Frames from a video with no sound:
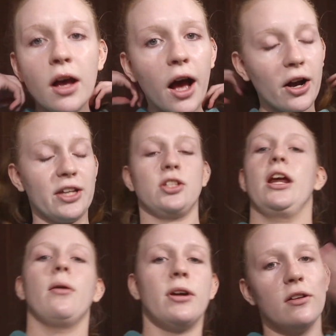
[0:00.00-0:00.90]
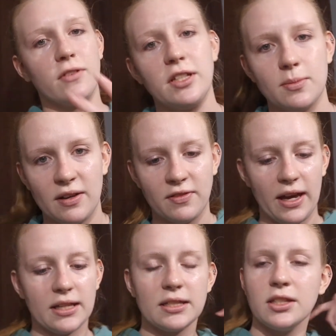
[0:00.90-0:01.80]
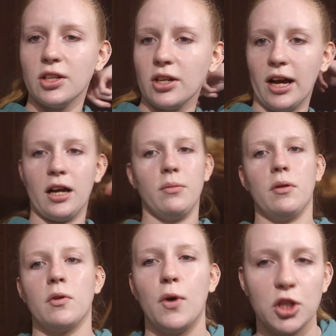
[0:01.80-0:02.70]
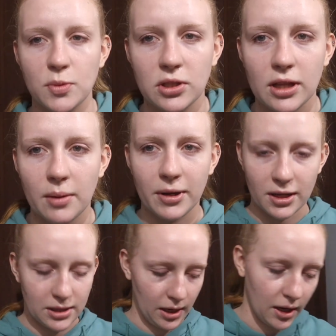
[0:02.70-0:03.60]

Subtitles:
Okay, so now I'm gonna rinse my face. You're not gonna be able to watch me do that because like